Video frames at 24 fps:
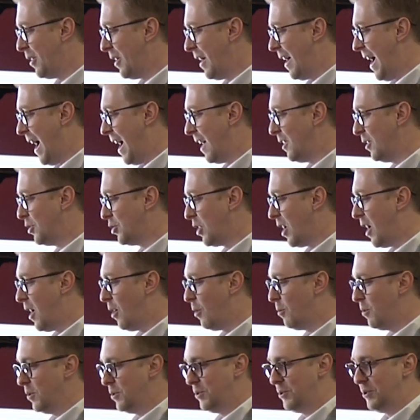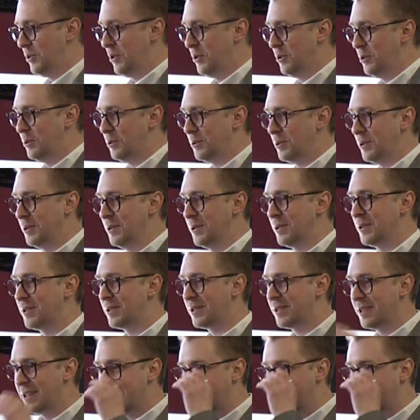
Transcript: adage I always use is,